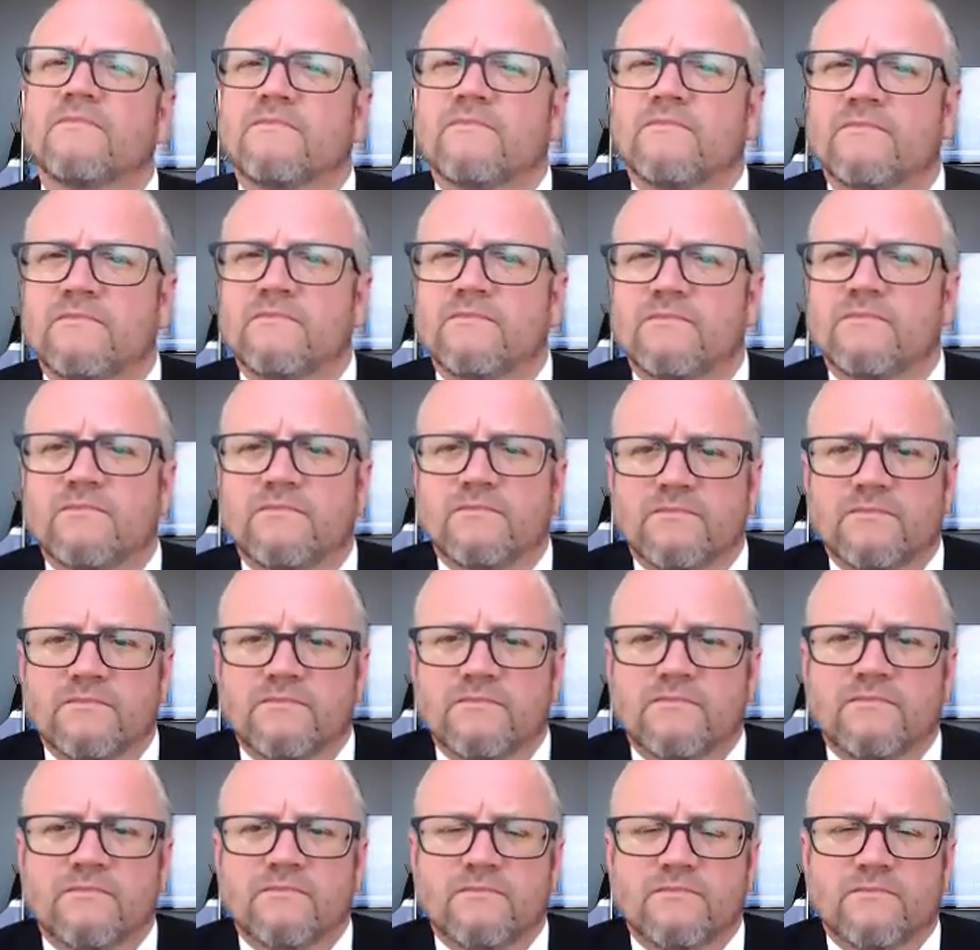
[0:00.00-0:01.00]

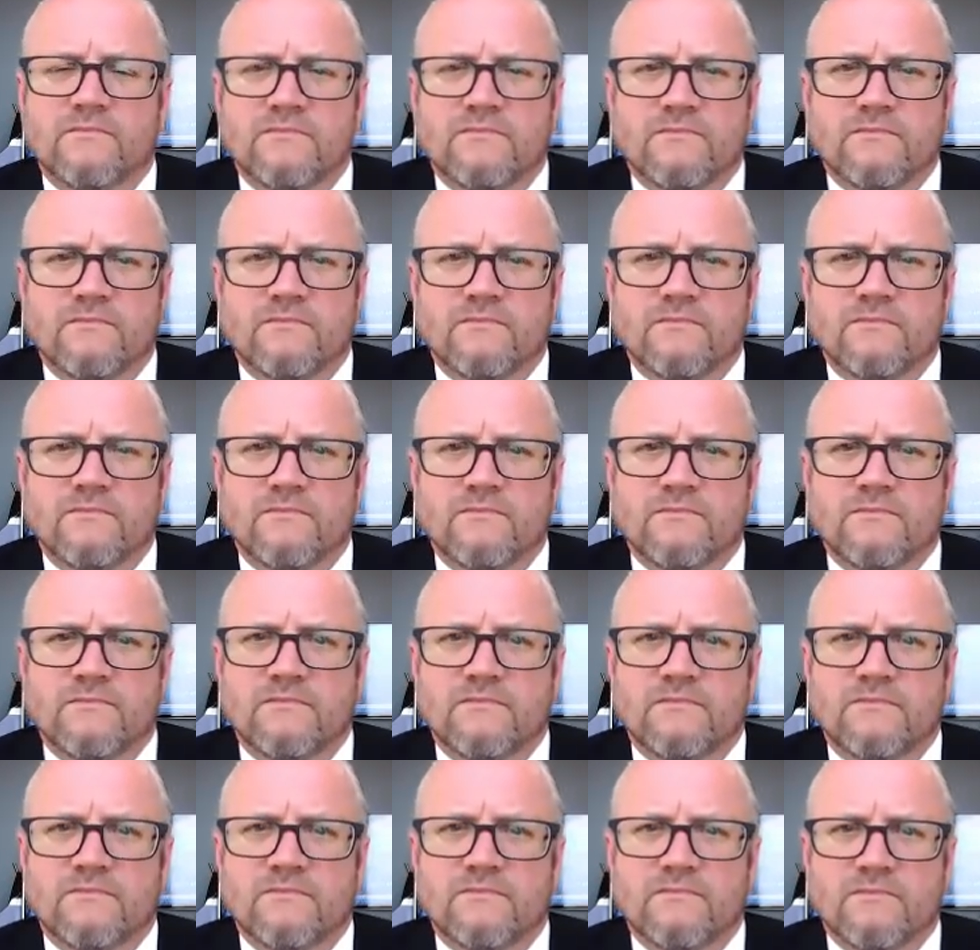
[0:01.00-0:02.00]

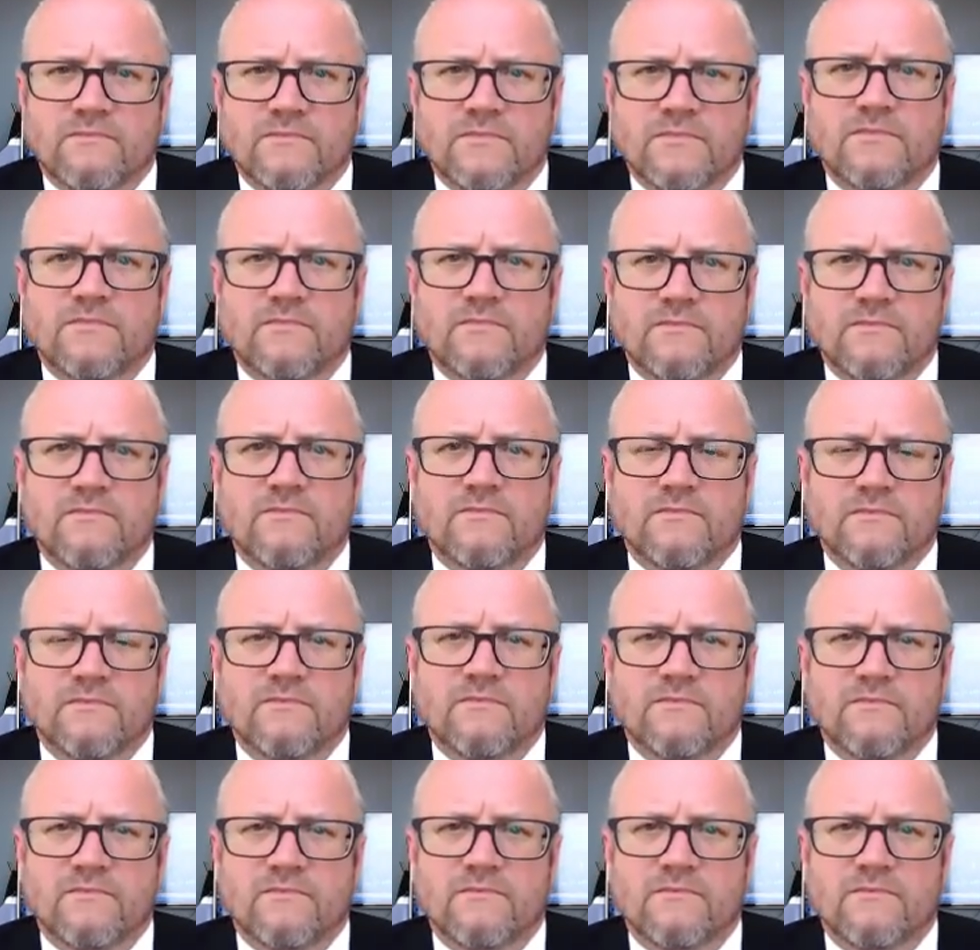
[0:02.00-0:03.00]

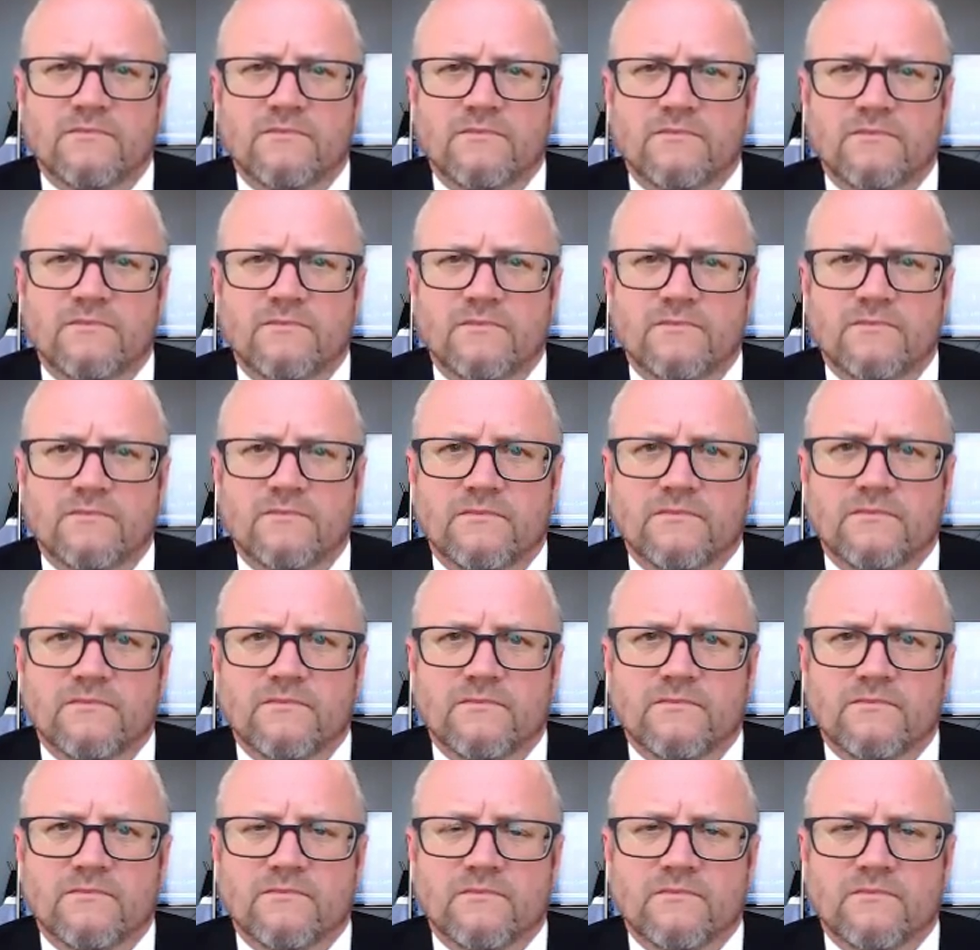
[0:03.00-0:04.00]

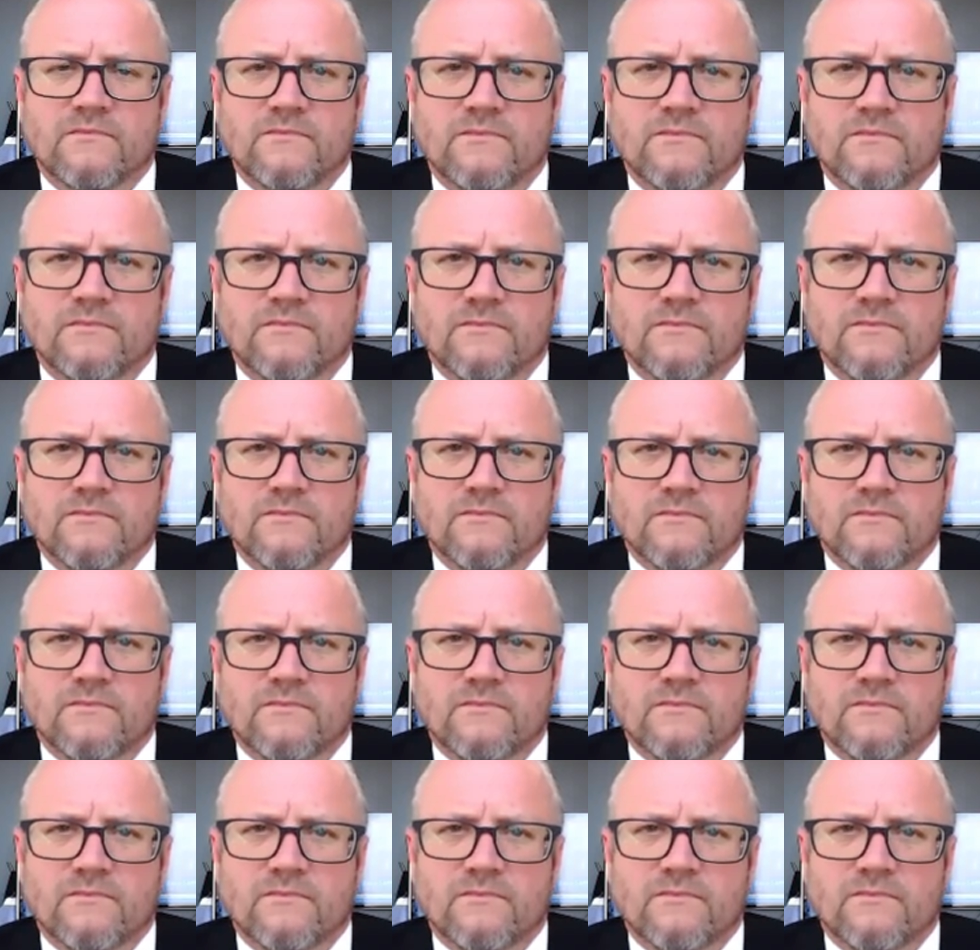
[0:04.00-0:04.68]
This person isn't speaking.